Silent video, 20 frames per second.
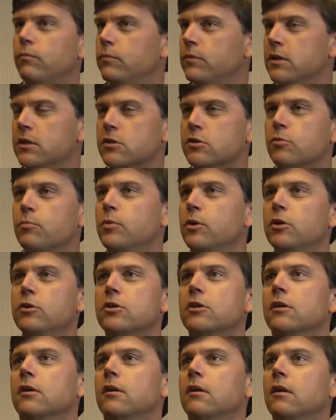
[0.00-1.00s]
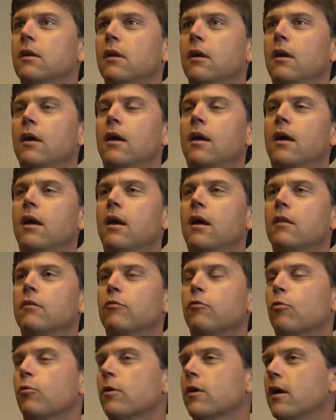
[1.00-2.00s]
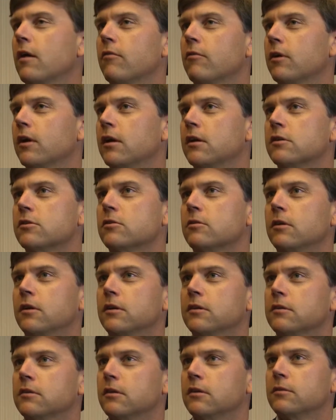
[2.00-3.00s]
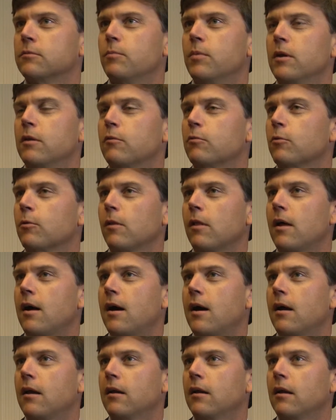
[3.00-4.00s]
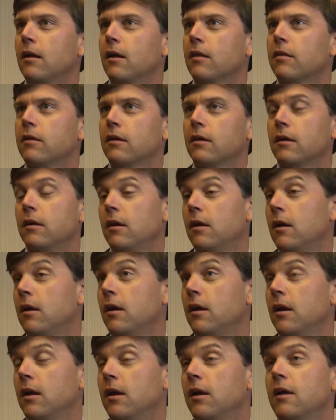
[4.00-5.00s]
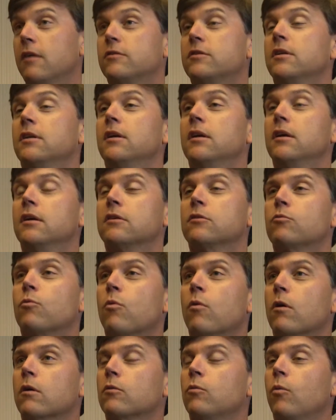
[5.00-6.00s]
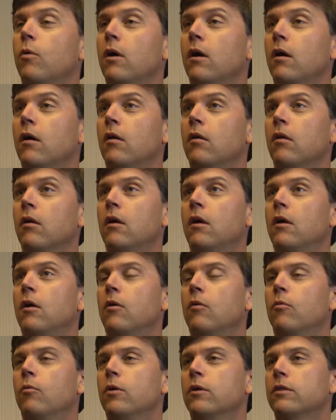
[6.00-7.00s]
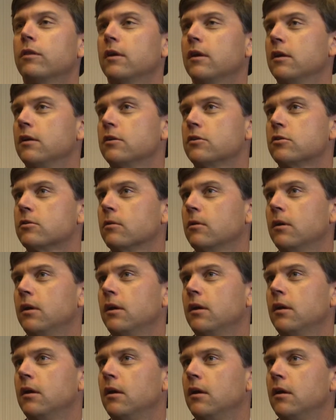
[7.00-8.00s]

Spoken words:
distribution and the floor covering industry has been through a lot, and I think NAFCD has worked well with the industry